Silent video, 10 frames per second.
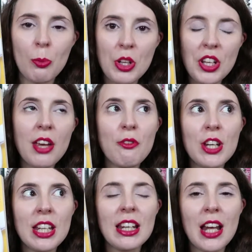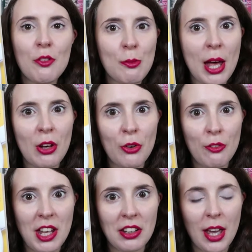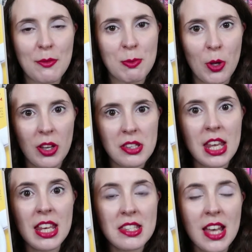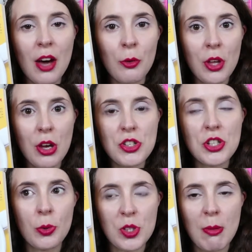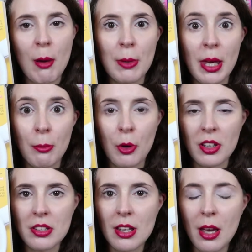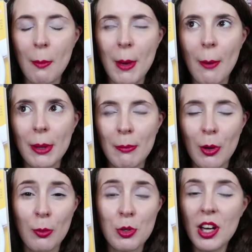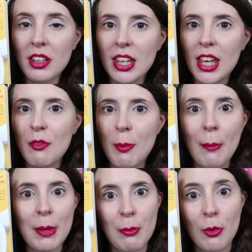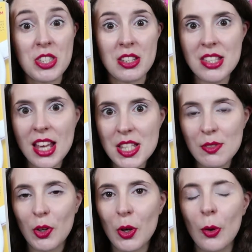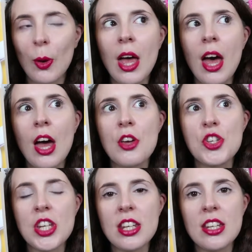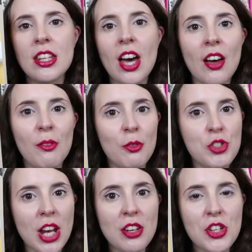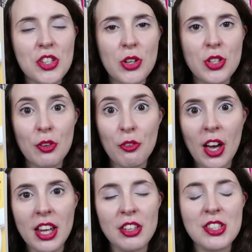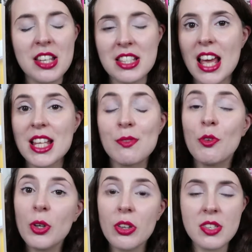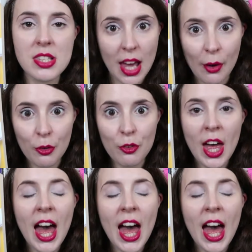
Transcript: What I really love about Laura Vanderkam's books is that although she talks about being pro- about being more productive, about being more successful, she challenges you to define success for yourself